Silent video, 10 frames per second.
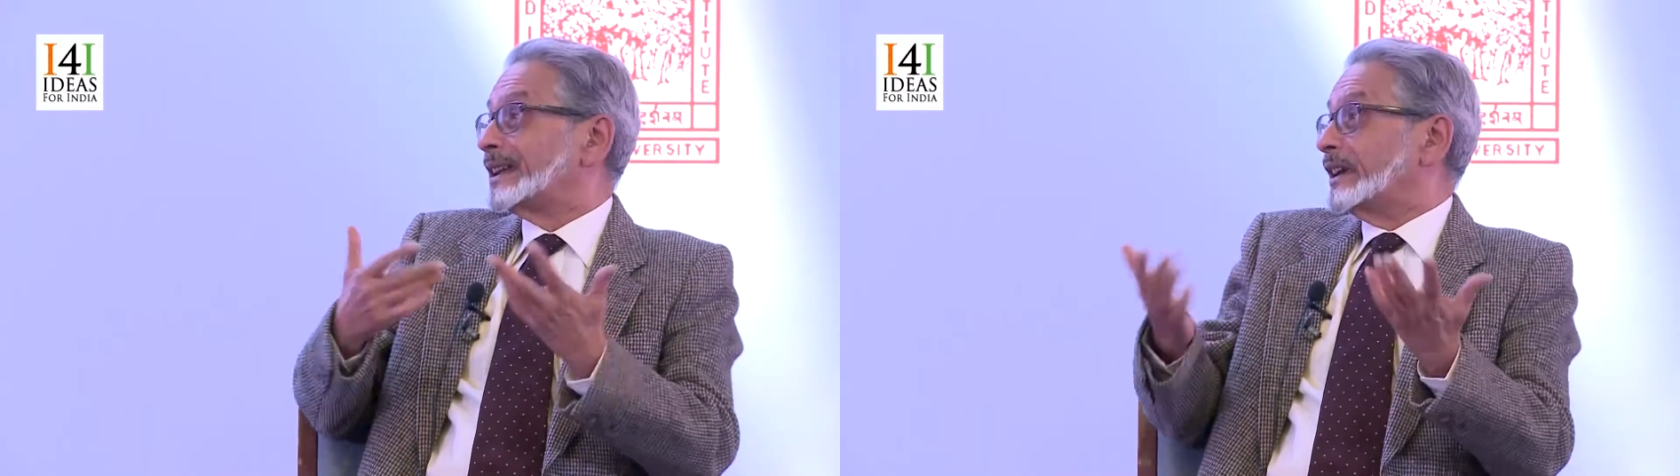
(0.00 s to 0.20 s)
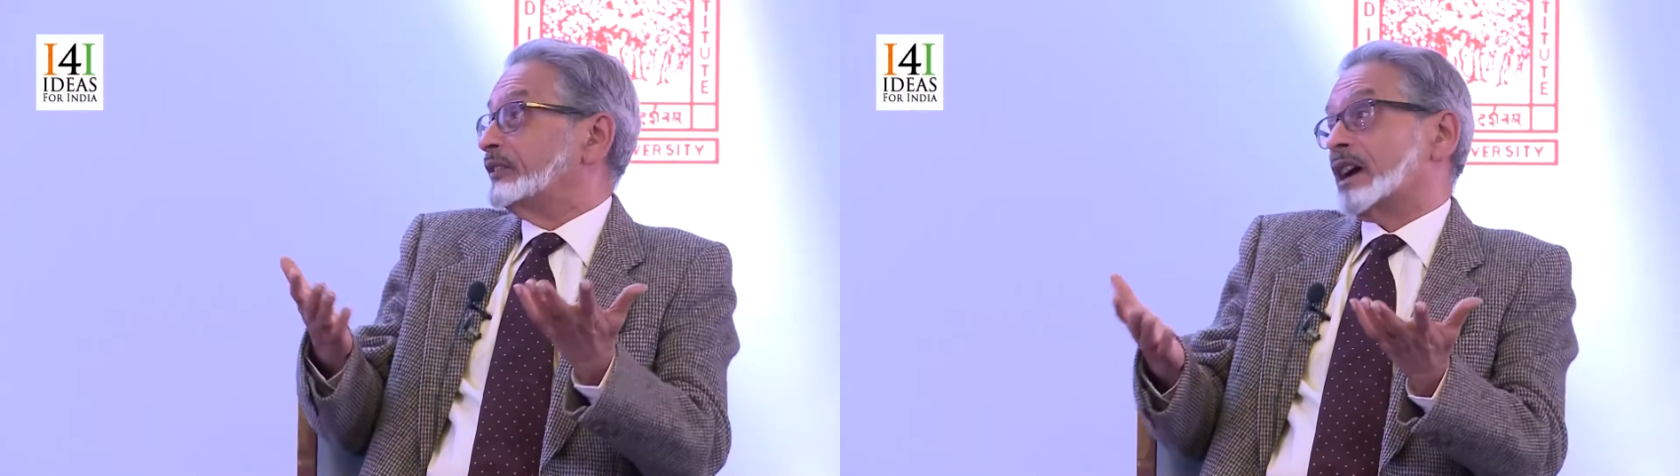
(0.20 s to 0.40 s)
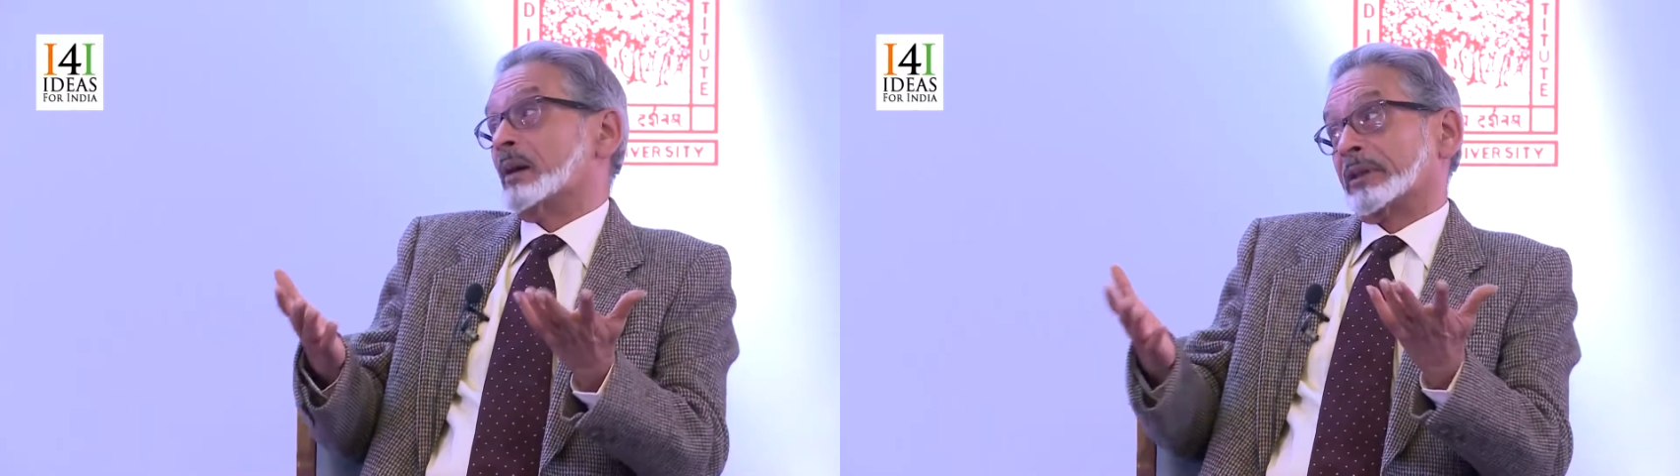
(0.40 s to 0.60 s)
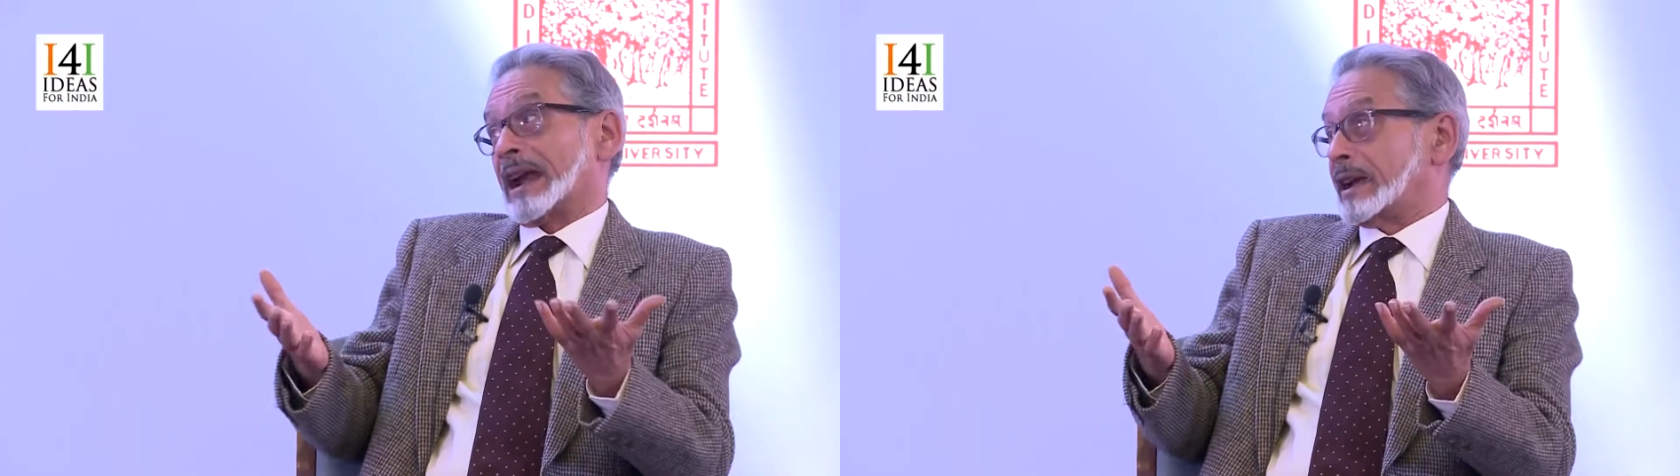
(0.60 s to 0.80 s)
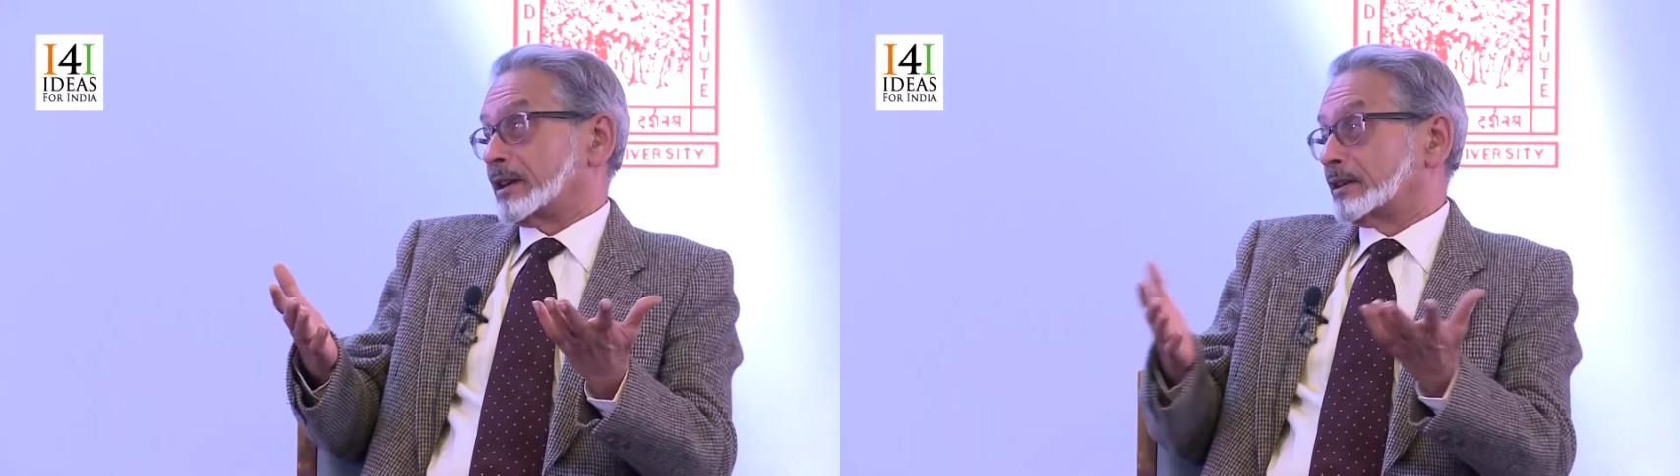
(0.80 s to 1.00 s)
giving up
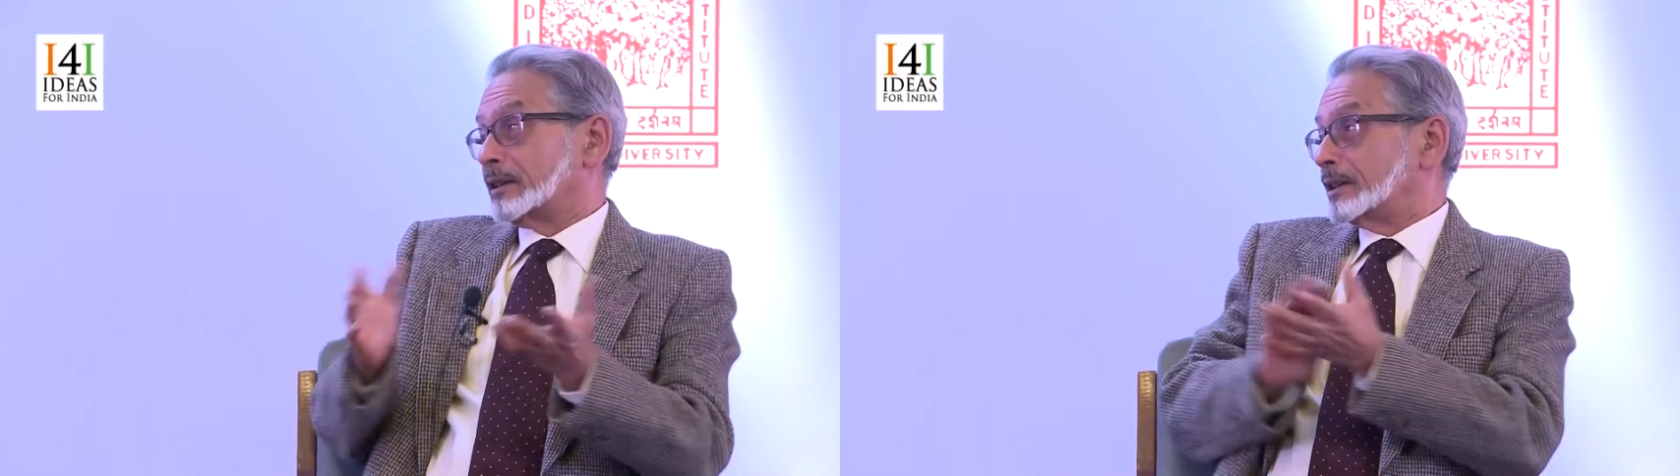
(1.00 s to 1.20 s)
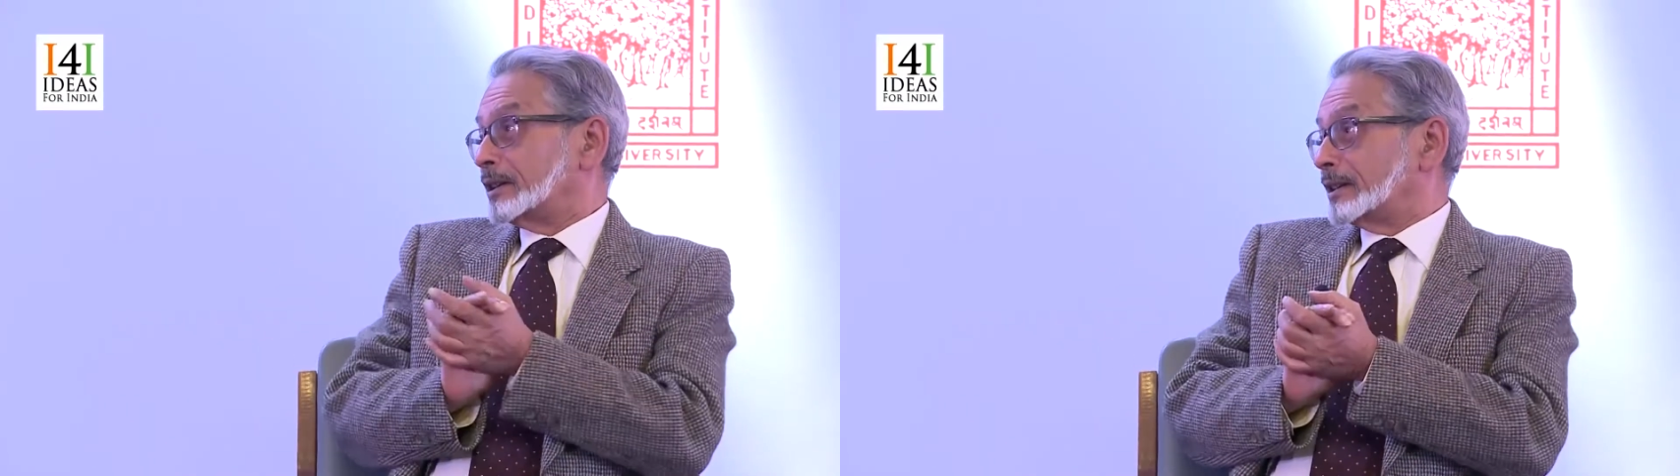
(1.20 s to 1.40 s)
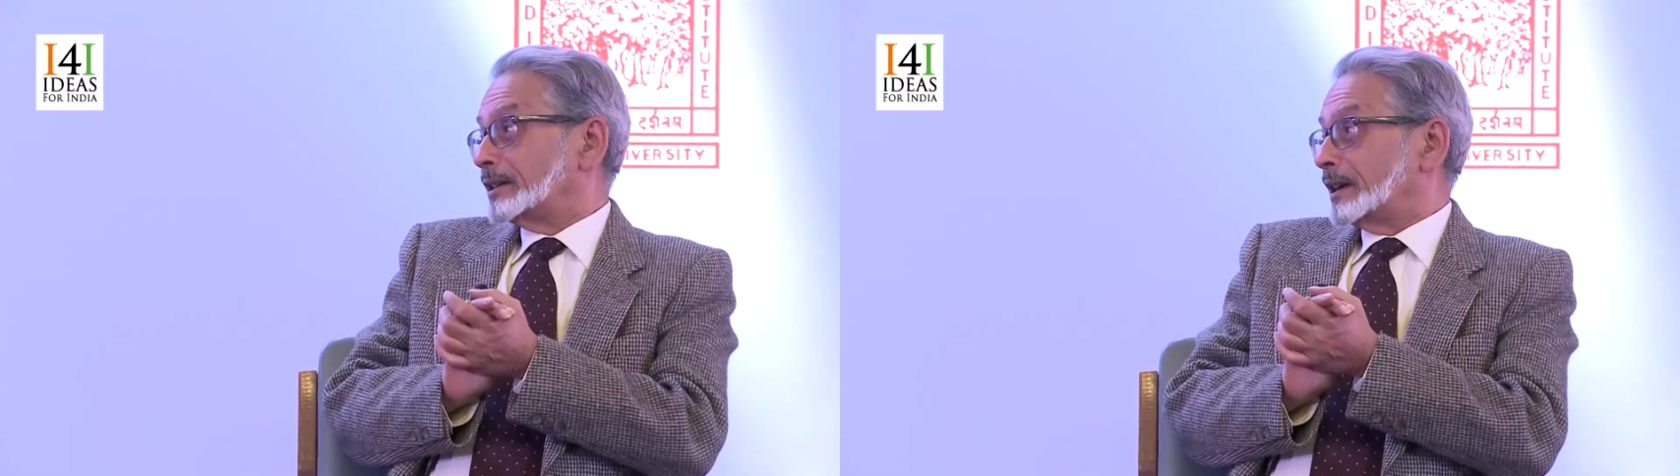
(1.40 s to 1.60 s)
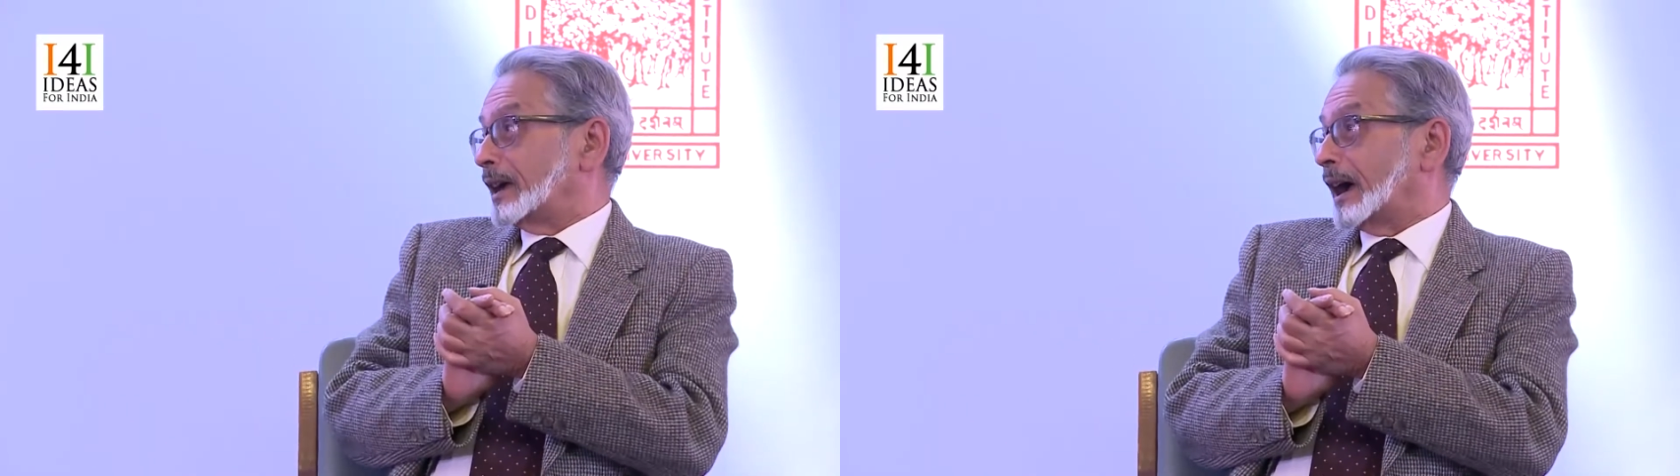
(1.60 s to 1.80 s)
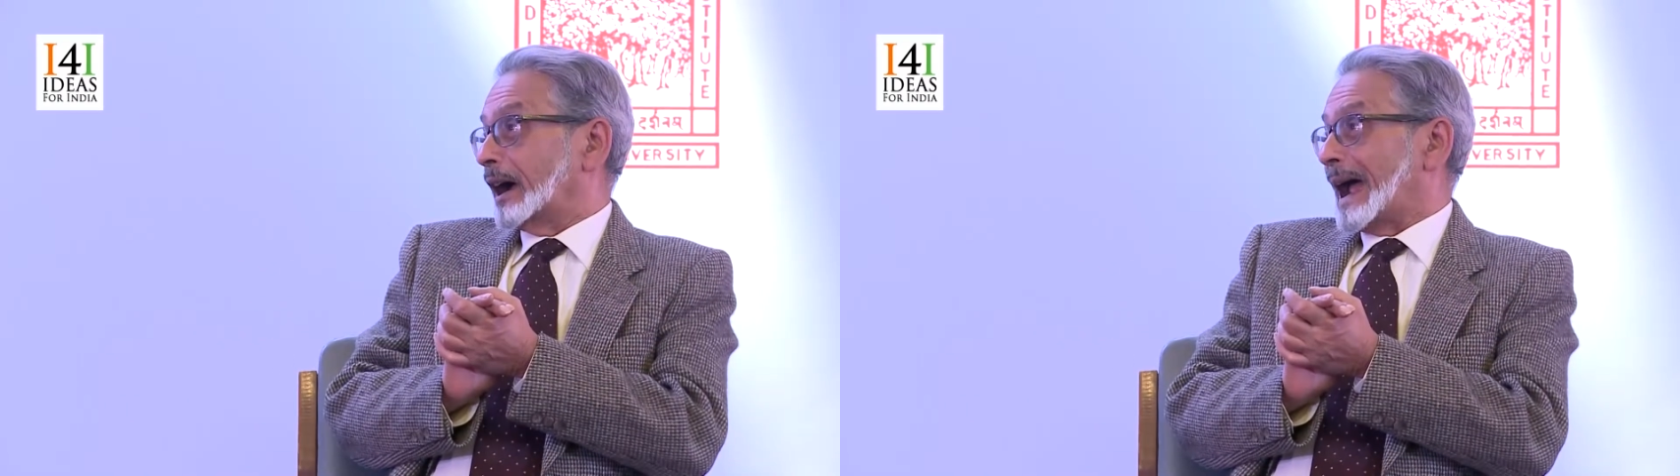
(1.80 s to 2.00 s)
rent.